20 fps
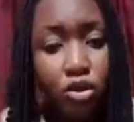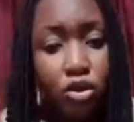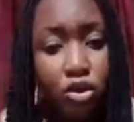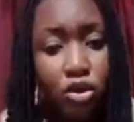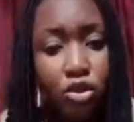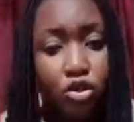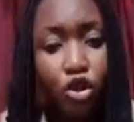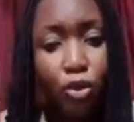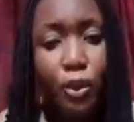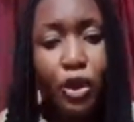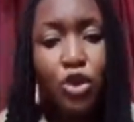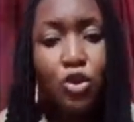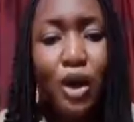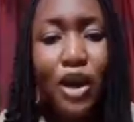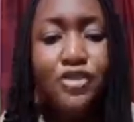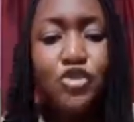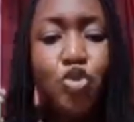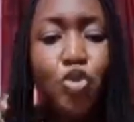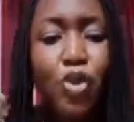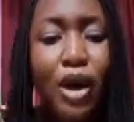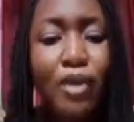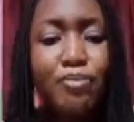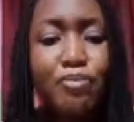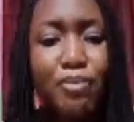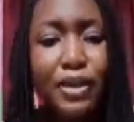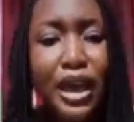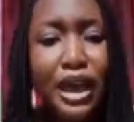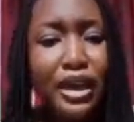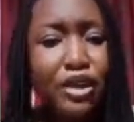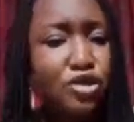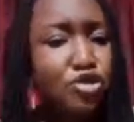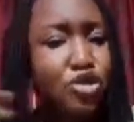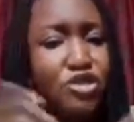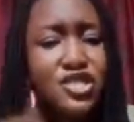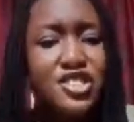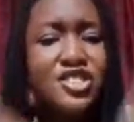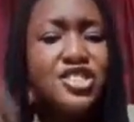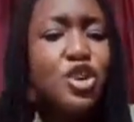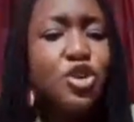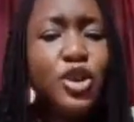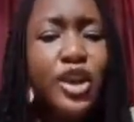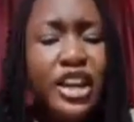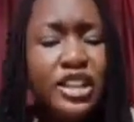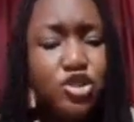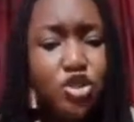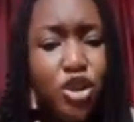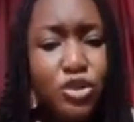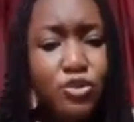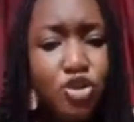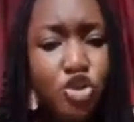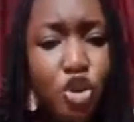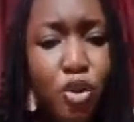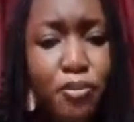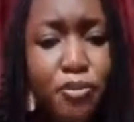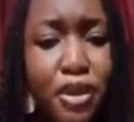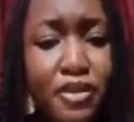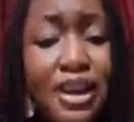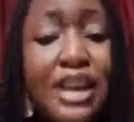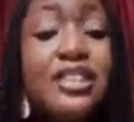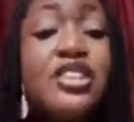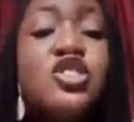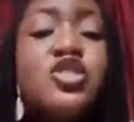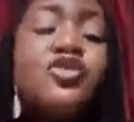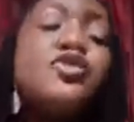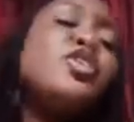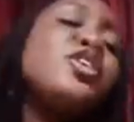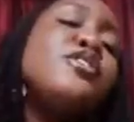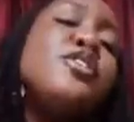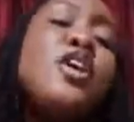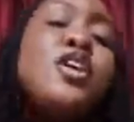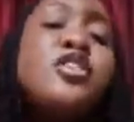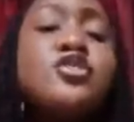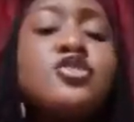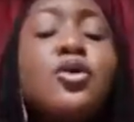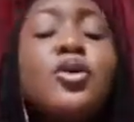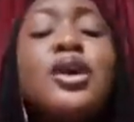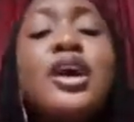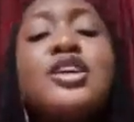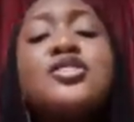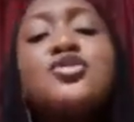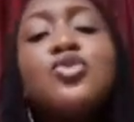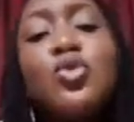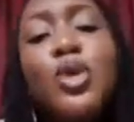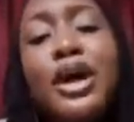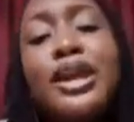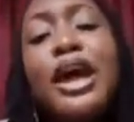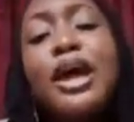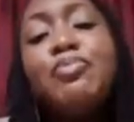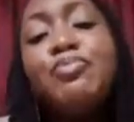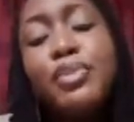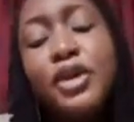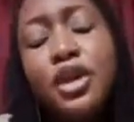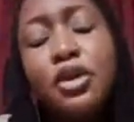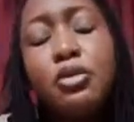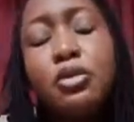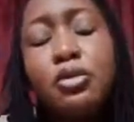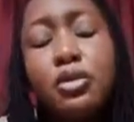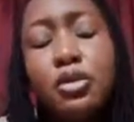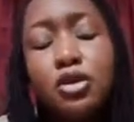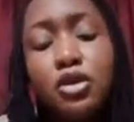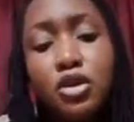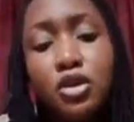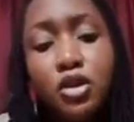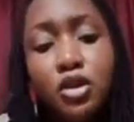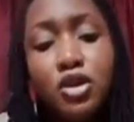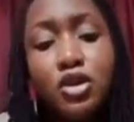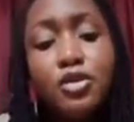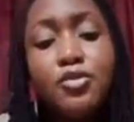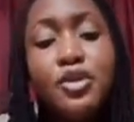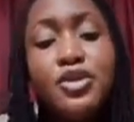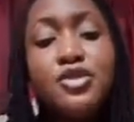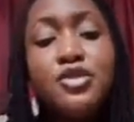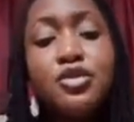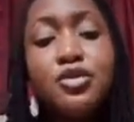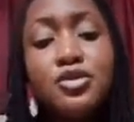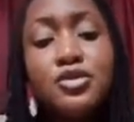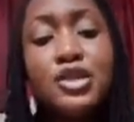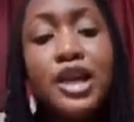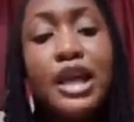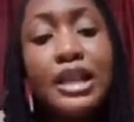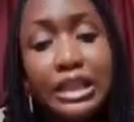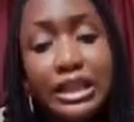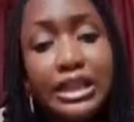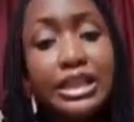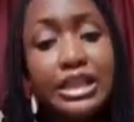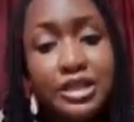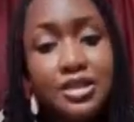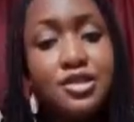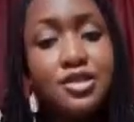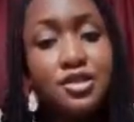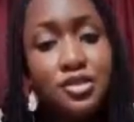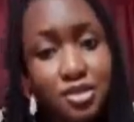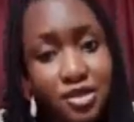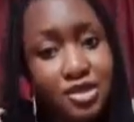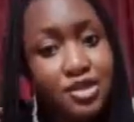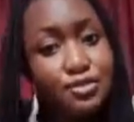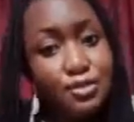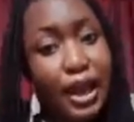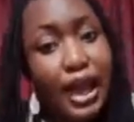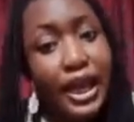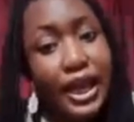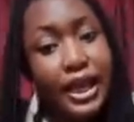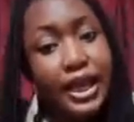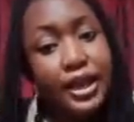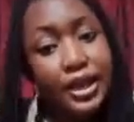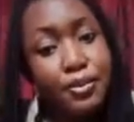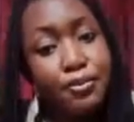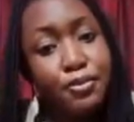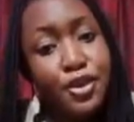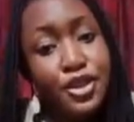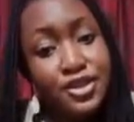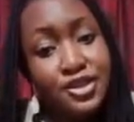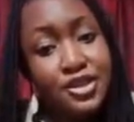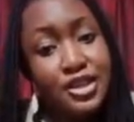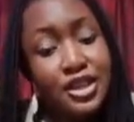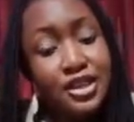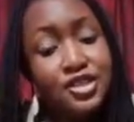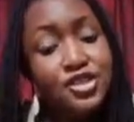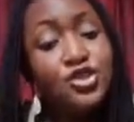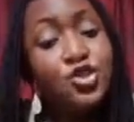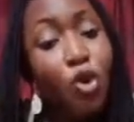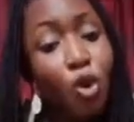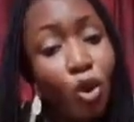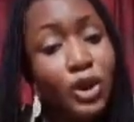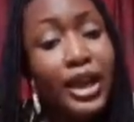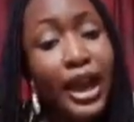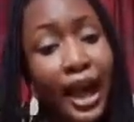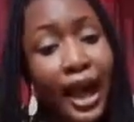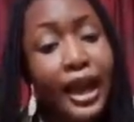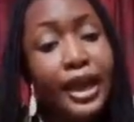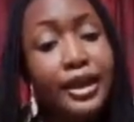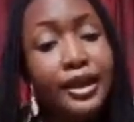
Nobody will have to go and beg. You just get your admission on merit. At least even if someone has to go and appeal, the person knows that at least this my person scored high,